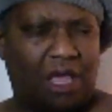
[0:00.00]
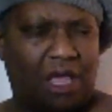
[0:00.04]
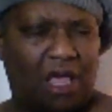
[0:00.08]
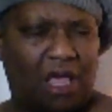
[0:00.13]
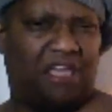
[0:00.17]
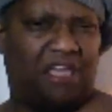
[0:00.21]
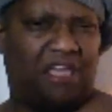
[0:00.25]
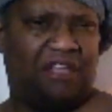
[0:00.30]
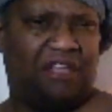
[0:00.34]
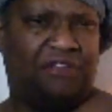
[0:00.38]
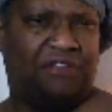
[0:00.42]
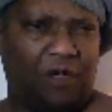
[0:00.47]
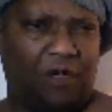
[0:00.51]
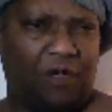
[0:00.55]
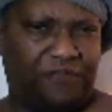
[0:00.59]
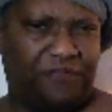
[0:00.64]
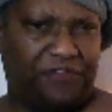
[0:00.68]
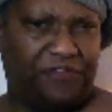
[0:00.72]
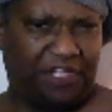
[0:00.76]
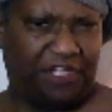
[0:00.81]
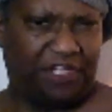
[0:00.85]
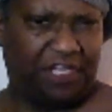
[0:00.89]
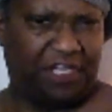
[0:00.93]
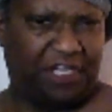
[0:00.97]
It's Sunday
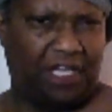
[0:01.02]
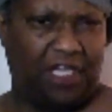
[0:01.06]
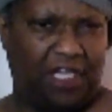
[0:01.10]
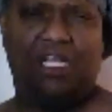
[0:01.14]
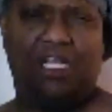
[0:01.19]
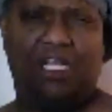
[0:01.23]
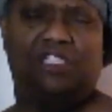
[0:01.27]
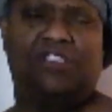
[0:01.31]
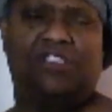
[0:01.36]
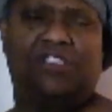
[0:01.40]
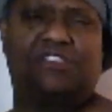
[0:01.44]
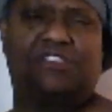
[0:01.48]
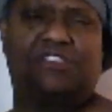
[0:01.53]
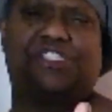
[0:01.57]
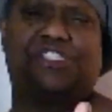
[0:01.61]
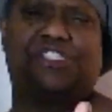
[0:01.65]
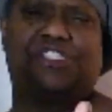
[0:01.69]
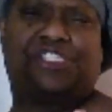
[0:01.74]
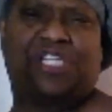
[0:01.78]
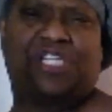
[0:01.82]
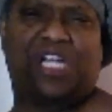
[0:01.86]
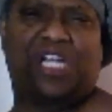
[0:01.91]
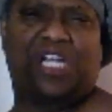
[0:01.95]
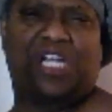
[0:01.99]
morning. I
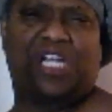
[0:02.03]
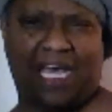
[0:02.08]
know a